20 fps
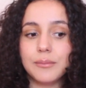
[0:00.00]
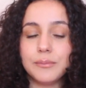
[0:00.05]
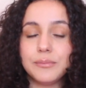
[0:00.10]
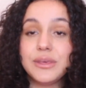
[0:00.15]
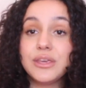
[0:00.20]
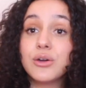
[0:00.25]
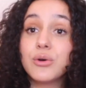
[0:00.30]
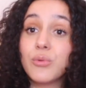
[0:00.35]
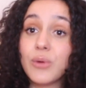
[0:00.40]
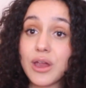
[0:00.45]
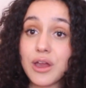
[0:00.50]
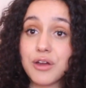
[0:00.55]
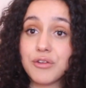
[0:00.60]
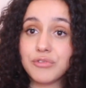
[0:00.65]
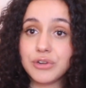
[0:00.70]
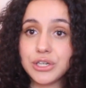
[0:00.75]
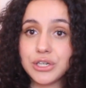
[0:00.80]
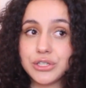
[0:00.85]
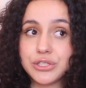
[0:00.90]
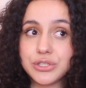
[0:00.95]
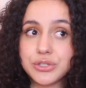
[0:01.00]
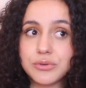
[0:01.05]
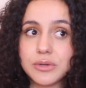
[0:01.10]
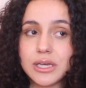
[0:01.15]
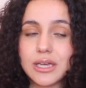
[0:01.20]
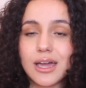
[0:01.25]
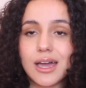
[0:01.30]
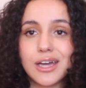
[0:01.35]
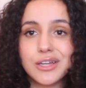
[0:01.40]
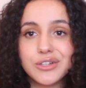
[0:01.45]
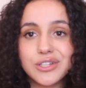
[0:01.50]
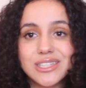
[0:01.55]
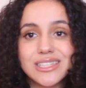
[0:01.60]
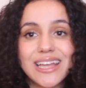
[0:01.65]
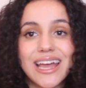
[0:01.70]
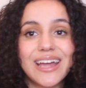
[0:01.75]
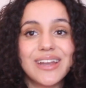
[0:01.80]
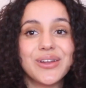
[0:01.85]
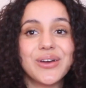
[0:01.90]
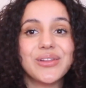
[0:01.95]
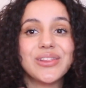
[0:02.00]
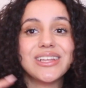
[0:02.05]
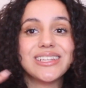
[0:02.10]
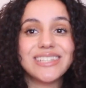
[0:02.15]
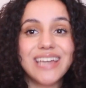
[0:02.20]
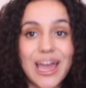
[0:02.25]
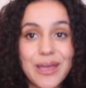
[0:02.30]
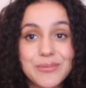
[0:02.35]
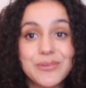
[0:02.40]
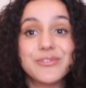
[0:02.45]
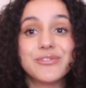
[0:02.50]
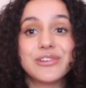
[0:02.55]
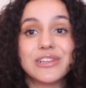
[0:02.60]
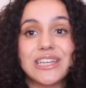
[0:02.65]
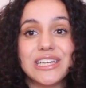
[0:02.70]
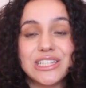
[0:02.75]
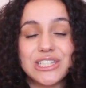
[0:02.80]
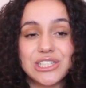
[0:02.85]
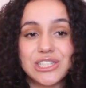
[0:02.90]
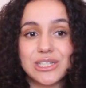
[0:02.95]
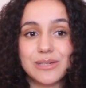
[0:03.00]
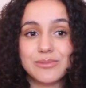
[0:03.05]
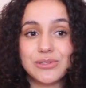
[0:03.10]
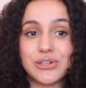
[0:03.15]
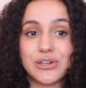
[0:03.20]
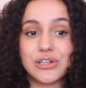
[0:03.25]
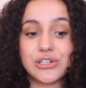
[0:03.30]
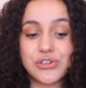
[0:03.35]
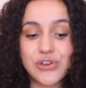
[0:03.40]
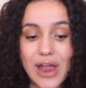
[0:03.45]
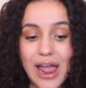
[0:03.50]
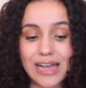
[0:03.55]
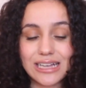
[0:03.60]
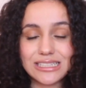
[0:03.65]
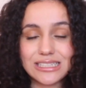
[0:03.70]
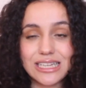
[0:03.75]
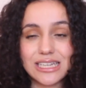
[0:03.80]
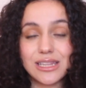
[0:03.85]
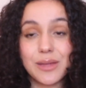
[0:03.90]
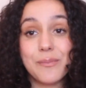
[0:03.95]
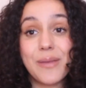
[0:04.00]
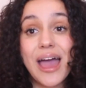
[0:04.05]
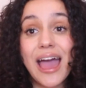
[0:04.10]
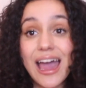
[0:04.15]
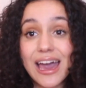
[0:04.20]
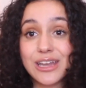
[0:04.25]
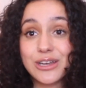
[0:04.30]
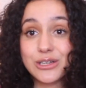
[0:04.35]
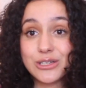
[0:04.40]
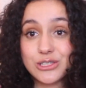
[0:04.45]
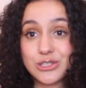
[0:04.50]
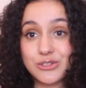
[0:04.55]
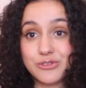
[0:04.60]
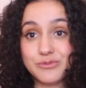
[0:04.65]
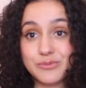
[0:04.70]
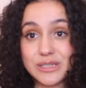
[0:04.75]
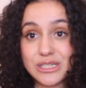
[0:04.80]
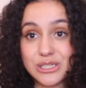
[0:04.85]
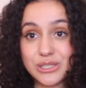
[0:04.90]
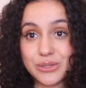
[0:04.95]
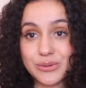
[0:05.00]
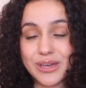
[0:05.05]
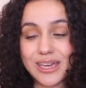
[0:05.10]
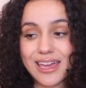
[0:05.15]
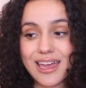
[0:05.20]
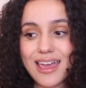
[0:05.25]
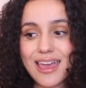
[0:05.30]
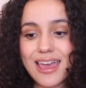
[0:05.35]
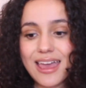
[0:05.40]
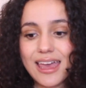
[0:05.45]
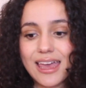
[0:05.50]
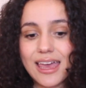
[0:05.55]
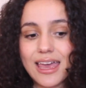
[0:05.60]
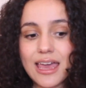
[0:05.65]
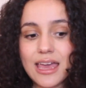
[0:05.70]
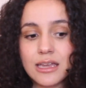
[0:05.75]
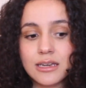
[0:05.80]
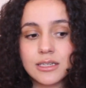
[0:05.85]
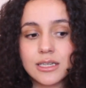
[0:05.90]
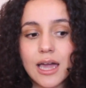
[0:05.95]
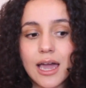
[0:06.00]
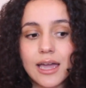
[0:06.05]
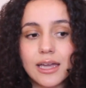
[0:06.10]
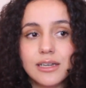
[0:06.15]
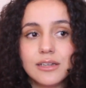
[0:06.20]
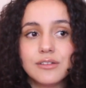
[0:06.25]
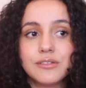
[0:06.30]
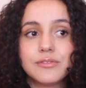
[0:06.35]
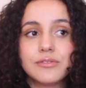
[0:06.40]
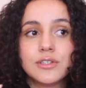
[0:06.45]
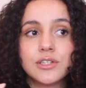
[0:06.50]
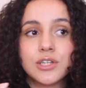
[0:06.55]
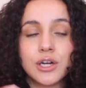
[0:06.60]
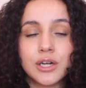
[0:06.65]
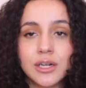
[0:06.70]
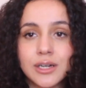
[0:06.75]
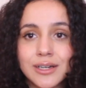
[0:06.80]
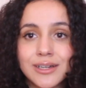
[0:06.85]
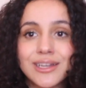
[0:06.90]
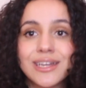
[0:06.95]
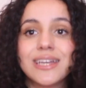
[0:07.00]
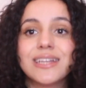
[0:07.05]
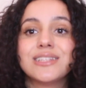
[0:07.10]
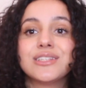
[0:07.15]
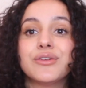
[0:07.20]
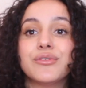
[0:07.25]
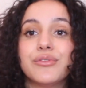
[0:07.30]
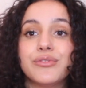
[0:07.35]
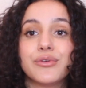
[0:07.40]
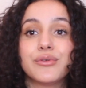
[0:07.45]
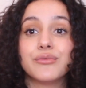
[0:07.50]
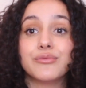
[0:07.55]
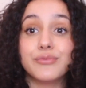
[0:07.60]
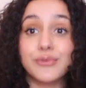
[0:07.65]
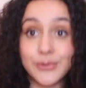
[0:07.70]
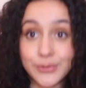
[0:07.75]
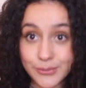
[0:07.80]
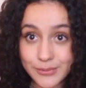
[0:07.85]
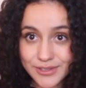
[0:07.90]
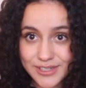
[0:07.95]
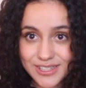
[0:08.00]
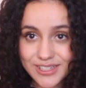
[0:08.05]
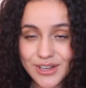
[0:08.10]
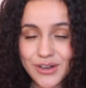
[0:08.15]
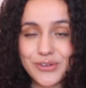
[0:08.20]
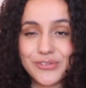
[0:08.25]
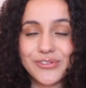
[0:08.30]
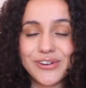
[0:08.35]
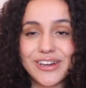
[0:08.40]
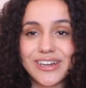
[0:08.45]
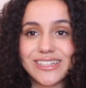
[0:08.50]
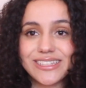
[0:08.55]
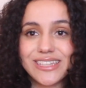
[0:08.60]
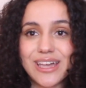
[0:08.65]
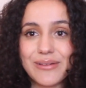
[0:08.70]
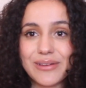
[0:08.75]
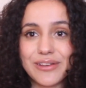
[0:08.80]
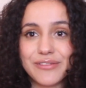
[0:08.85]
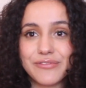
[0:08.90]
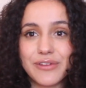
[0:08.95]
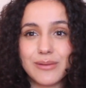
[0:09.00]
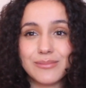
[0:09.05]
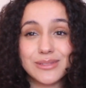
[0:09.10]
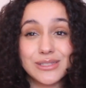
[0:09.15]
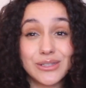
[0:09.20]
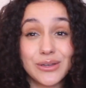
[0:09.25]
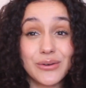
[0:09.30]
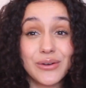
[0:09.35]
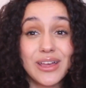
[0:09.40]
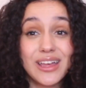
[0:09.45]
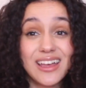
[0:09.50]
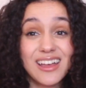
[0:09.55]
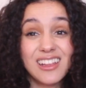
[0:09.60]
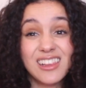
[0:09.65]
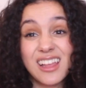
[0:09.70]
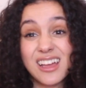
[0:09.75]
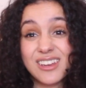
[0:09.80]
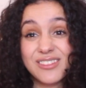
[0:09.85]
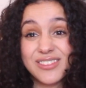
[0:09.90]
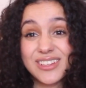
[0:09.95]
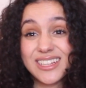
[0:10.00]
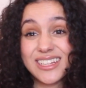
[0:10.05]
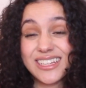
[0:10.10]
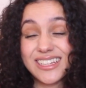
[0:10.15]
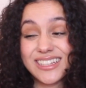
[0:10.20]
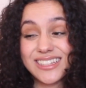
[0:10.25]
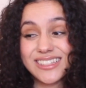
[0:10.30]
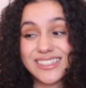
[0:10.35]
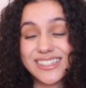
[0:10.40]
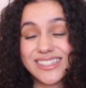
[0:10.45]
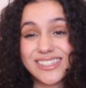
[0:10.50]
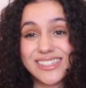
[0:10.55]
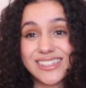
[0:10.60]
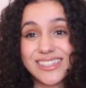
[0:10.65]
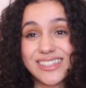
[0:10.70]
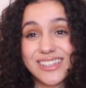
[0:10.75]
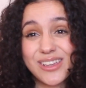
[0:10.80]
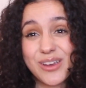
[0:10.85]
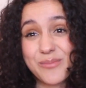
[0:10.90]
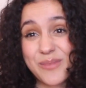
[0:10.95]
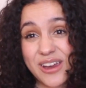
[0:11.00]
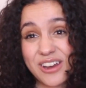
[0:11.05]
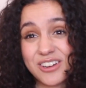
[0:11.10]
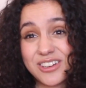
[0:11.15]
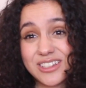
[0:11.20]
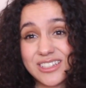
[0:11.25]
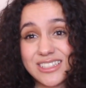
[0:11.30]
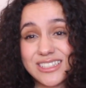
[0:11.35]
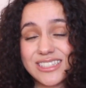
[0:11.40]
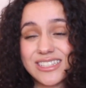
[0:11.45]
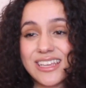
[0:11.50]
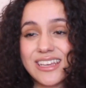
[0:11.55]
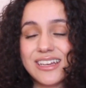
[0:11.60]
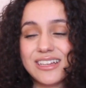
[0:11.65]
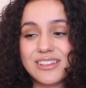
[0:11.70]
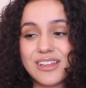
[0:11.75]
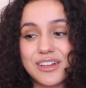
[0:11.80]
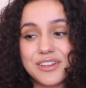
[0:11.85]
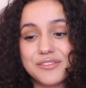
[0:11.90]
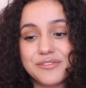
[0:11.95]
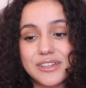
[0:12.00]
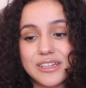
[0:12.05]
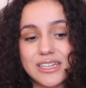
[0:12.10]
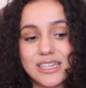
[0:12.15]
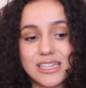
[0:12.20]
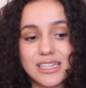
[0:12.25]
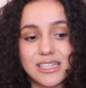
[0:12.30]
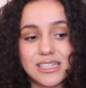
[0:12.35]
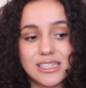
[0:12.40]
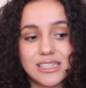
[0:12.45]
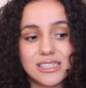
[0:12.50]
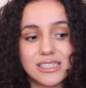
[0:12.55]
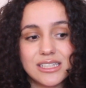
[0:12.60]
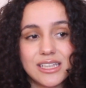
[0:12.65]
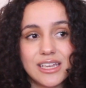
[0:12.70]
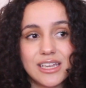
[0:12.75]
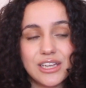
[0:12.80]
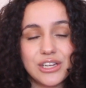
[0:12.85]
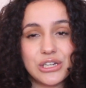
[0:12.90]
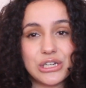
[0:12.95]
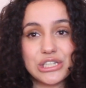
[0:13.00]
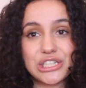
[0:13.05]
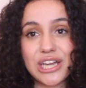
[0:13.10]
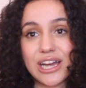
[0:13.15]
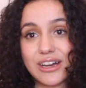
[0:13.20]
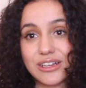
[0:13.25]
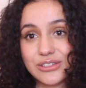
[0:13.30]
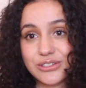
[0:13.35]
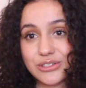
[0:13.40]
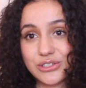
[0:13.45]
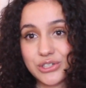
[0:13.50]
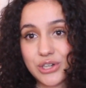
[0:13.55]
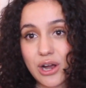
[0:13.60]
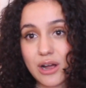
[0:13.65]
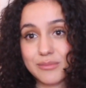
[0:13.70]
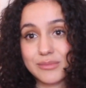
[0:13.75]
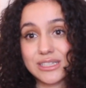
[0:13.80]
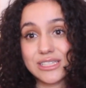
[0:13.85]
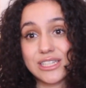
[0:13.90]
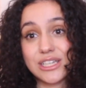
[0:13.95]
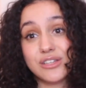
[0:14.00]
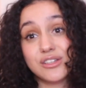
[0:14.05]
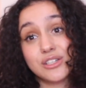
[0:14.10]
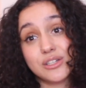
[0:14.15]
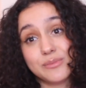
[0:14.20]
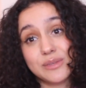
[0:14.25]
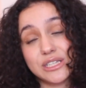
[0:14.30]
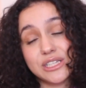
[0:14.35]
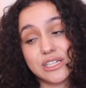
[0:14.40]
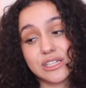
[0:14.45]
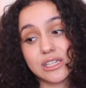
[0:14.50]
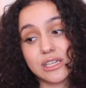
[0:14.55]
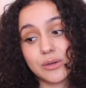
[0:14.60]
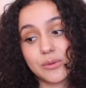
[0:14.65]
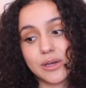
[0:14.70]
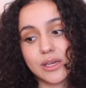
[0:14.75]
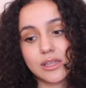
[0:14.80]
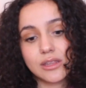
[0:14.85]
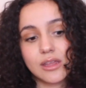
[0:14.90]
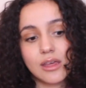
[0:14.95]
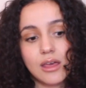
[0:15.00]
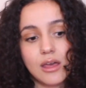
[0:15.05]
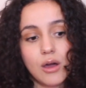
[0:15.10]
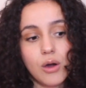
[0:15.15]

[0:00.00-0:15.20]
be aware of what you're doing, understand the type of relationships you're attracting, the patterns you've been doing, and kind of target the root of where it's coming from. So a lot of it is your parents. A lot of it is your childhood traumas that you should be dealing with.